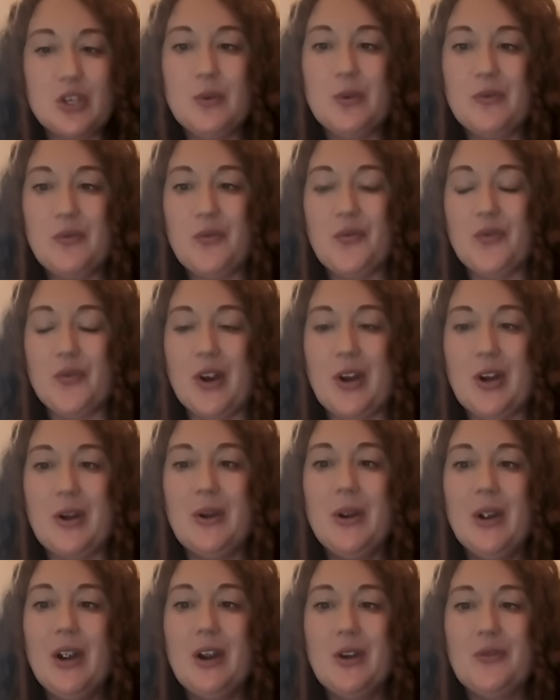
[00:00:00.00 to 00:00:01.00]
to and
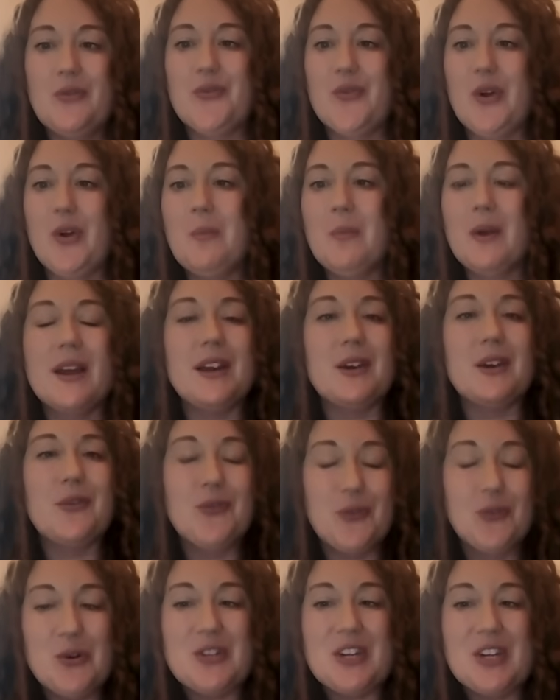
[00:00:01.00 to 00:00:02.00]
fro from like
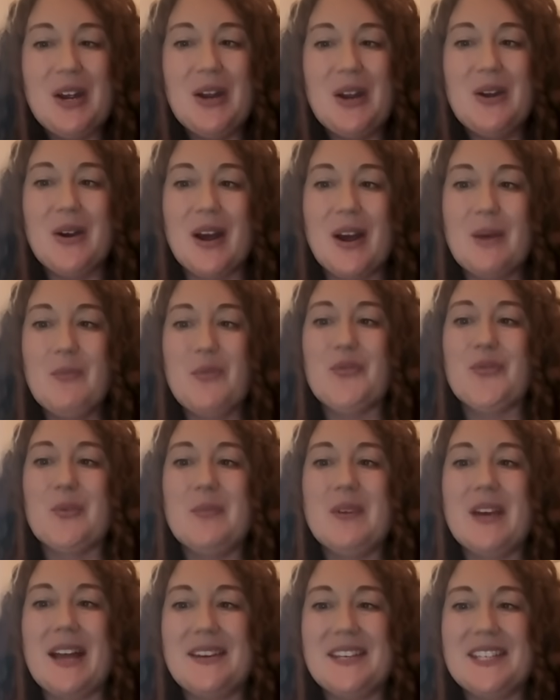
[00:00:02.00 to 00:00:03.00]
Fordo,
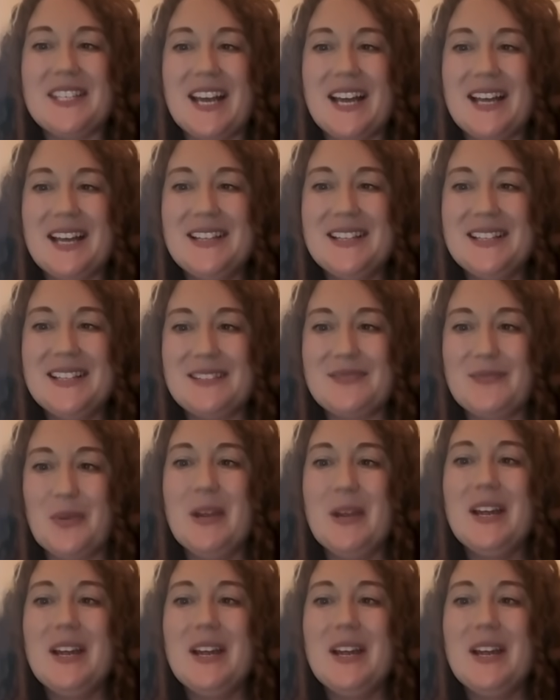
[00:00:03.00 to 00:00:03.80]
from Natanz,